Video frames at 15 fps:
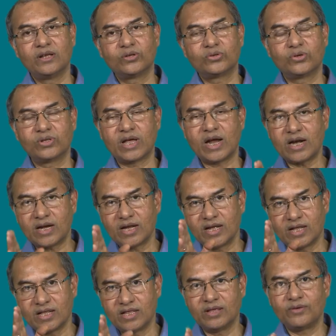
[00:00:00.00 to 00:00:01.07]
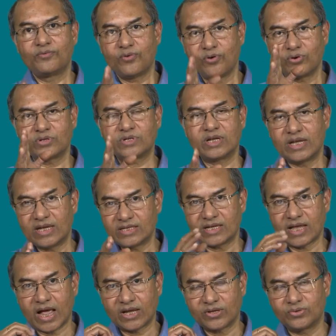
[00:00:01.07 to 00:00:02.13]
So, that the force is
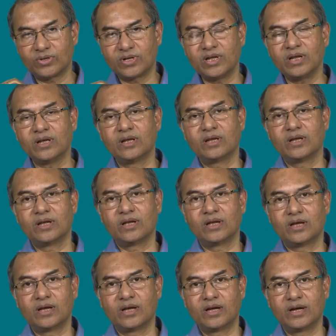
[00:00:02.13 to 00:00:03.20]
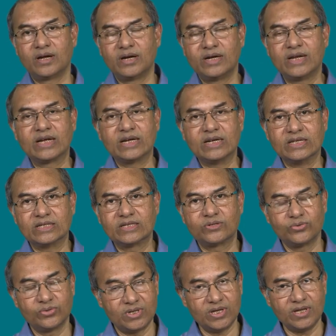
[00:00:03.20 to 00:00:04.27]
actually uh, decreased
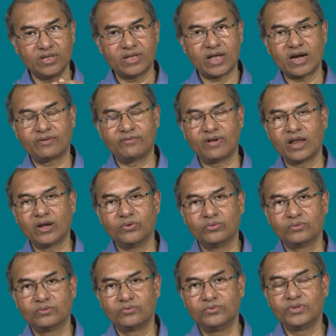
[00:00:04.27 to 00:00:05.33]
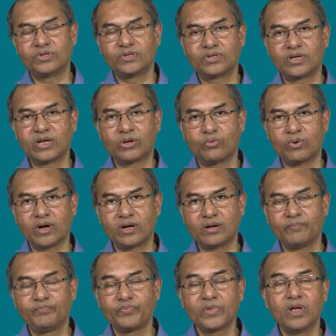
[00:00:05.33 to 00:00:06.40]
to the that value which is required.
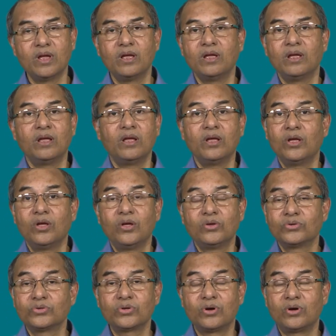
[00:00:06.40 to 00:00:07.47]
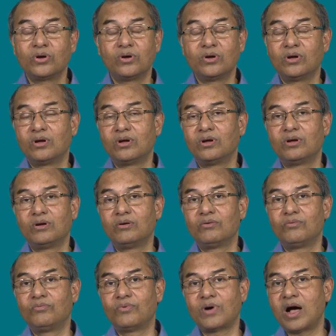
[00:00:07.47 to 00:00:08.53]
So, uh,
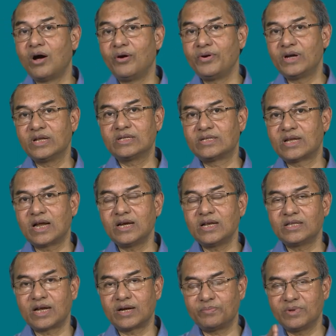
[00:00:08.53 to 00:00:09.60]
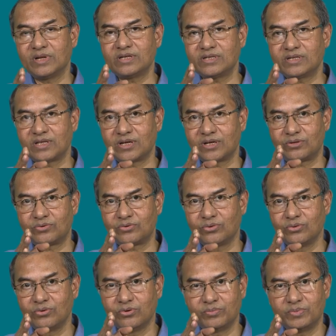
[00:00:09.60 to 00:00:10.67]
how it is done that means the
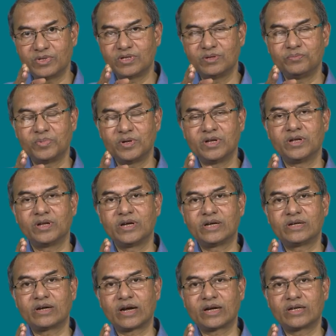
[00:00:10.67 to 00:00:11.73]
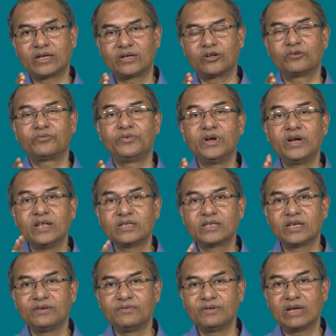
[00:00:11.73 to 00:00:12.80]
tool will be simply retracted or feed is
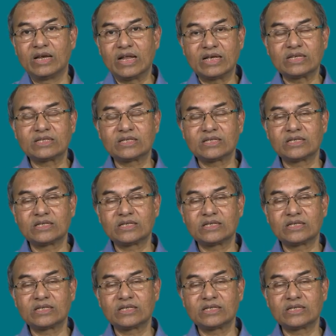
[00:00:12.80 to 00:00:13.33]
given less